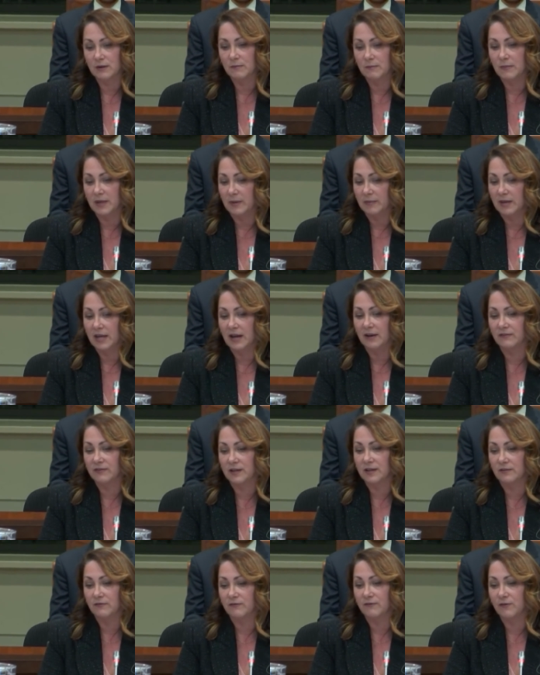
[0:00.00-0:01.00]
maybe have
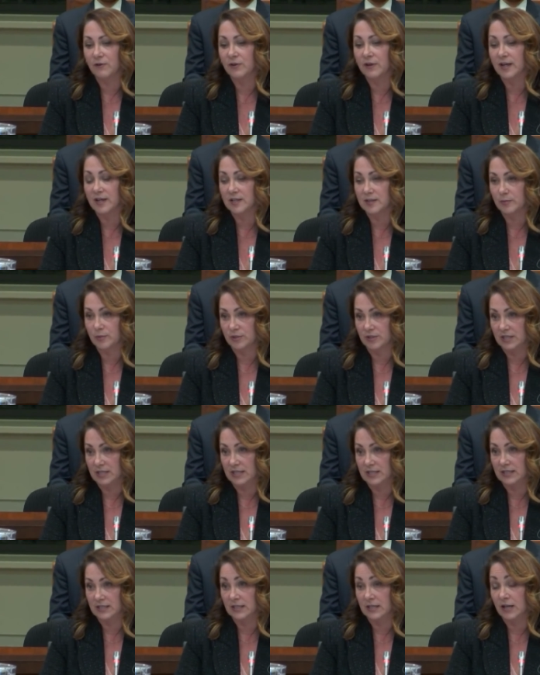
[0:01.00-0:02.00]
the full
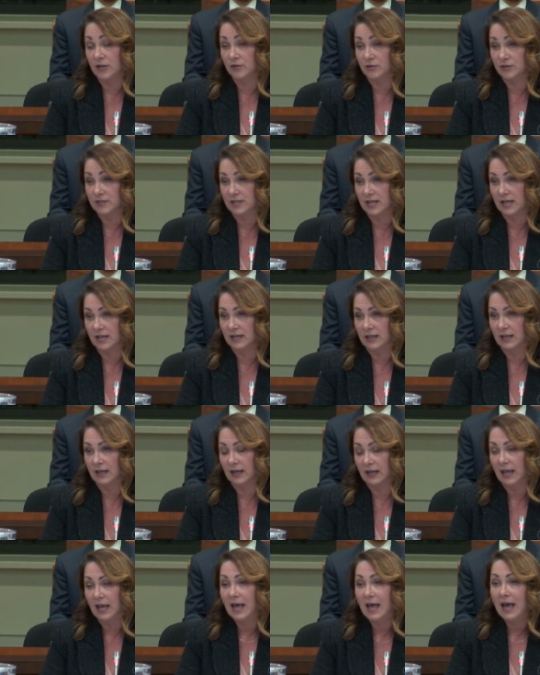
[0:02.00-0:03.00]
expertise in
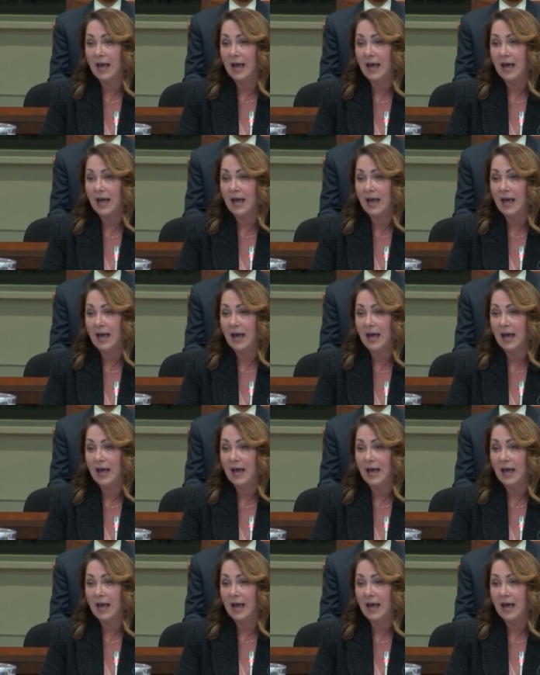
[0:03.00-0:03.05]
understanding